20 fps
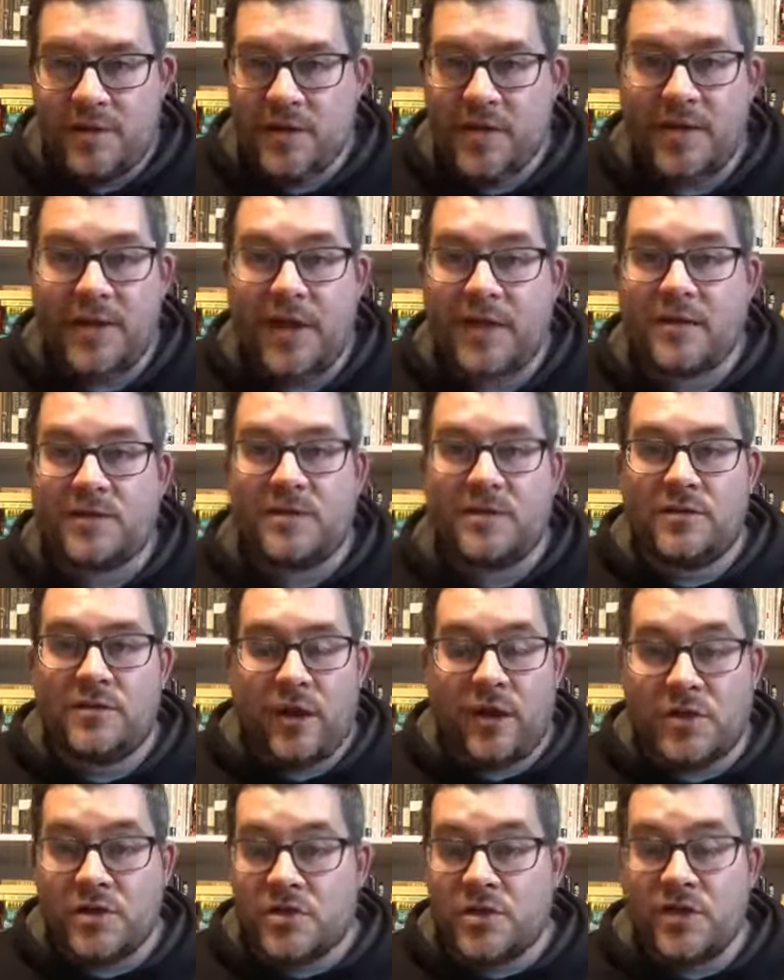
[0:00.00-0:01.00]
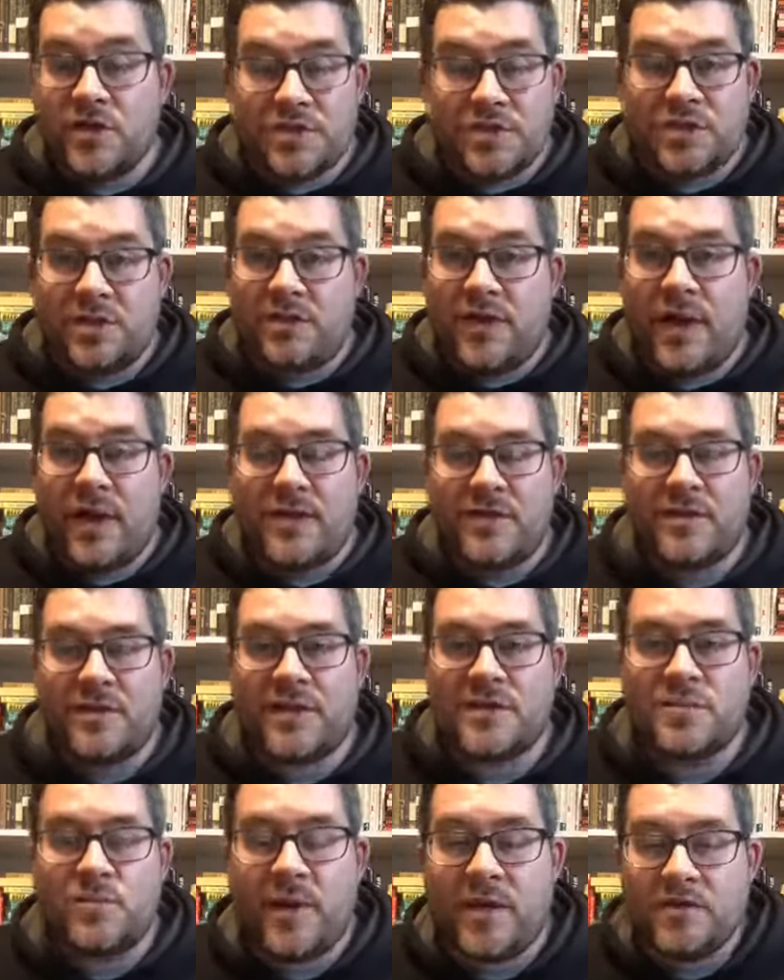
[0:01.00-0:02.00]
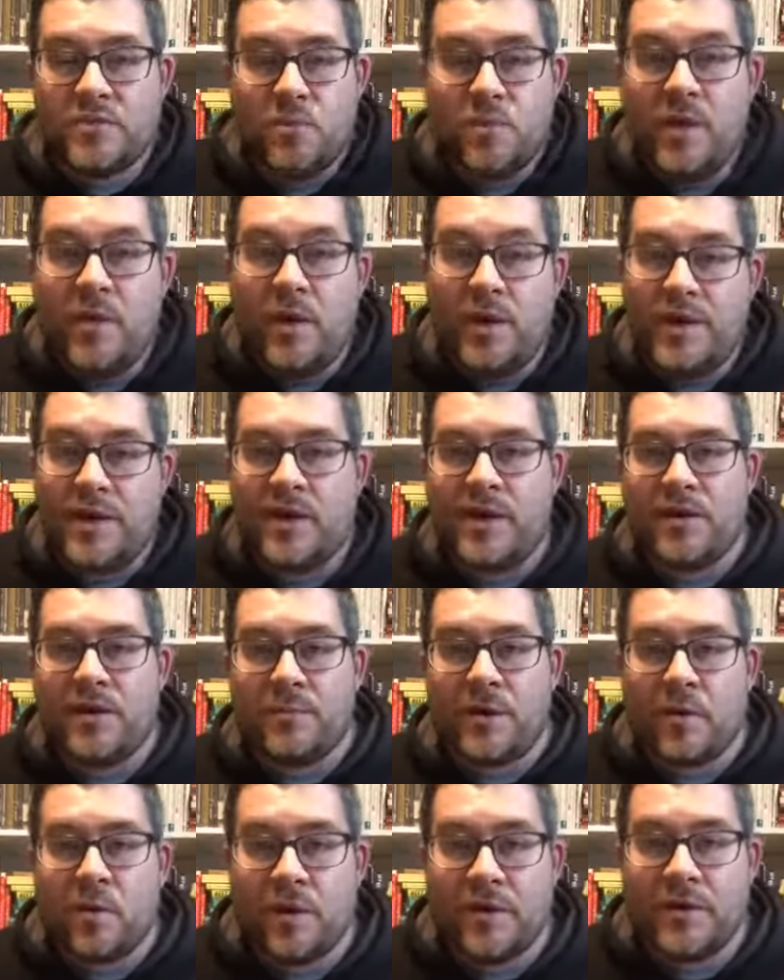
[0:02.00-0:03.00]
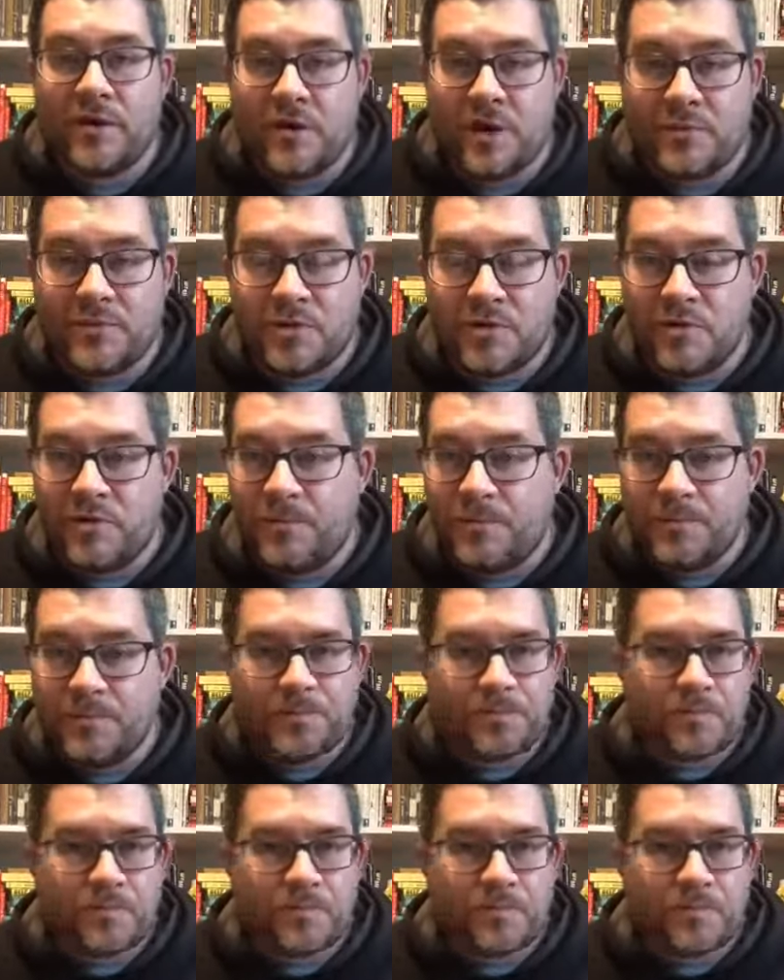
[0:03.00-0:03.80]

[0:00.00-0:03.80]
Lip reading: connect our church to that space, we want to hear about what you're up to,